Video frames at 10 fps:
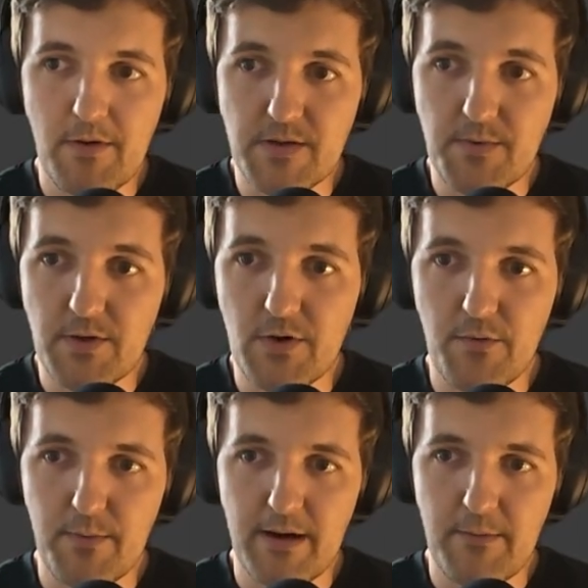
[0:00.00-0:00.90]
video with
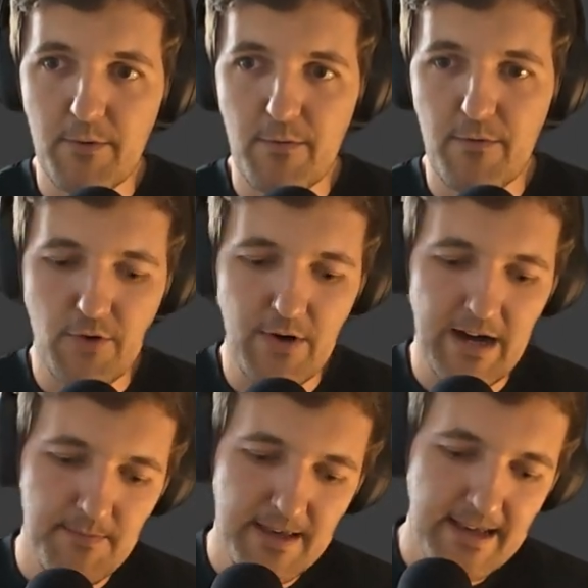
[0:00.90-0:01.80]
my portfolio
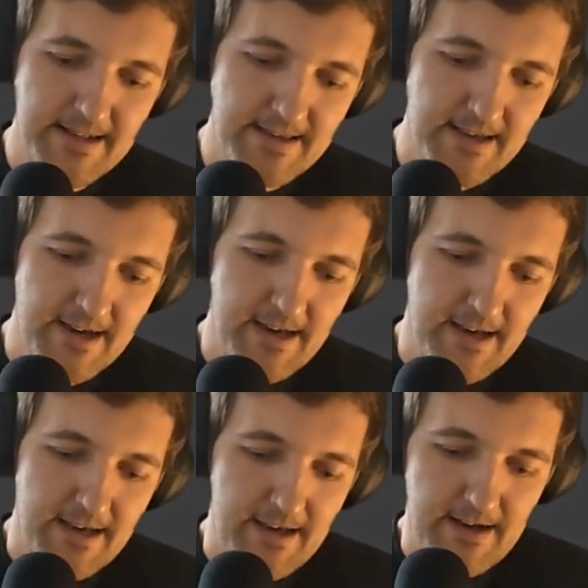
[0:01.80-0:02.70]
update,
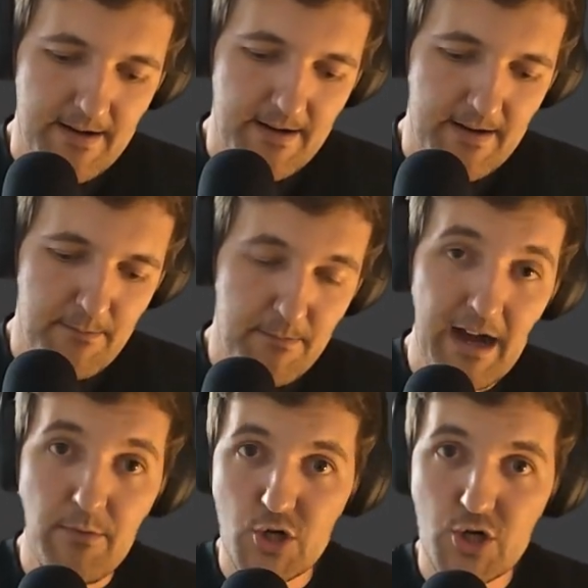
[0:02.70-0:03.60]
I
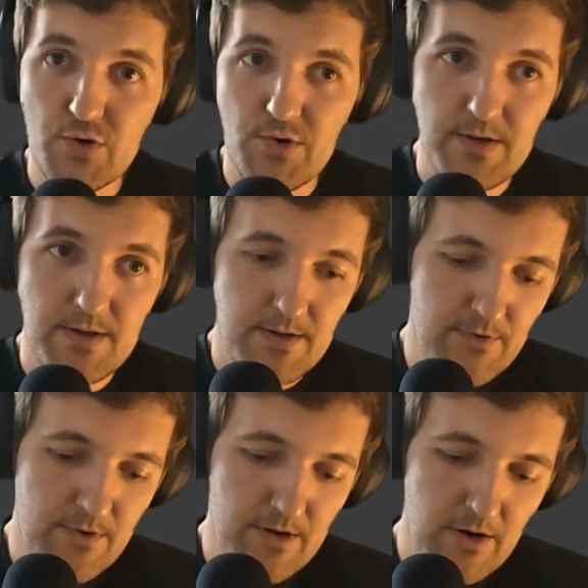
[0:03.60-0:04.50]
was short
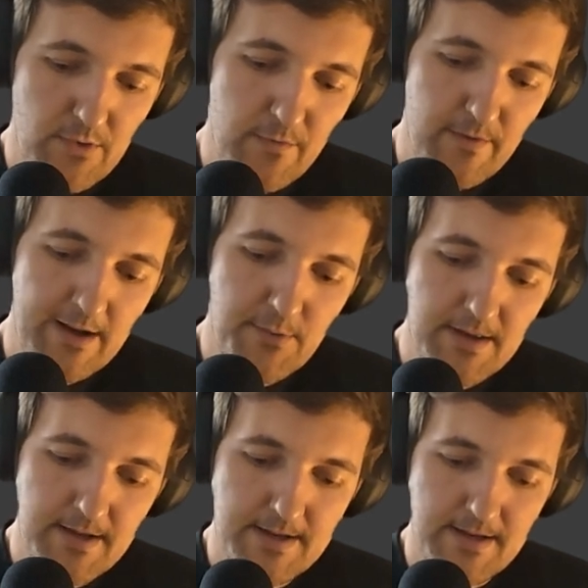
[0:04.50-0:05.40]
on a lot of
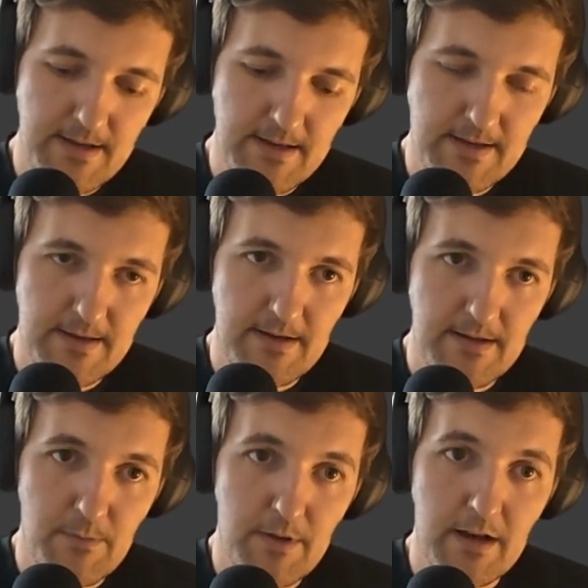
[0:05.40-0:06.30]
equities since
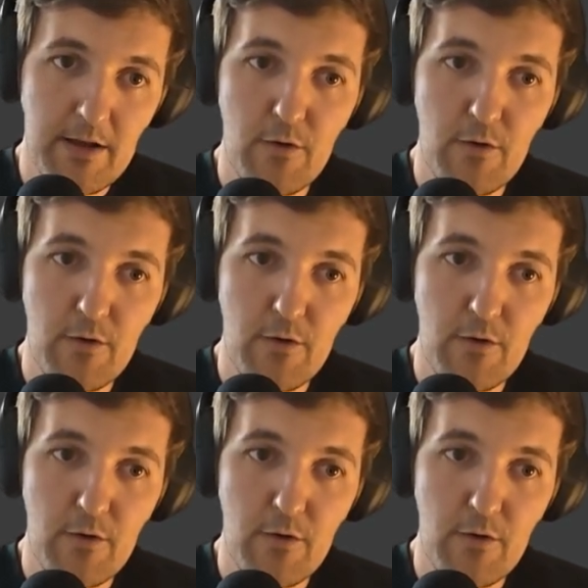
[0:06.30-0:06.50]
the beginning of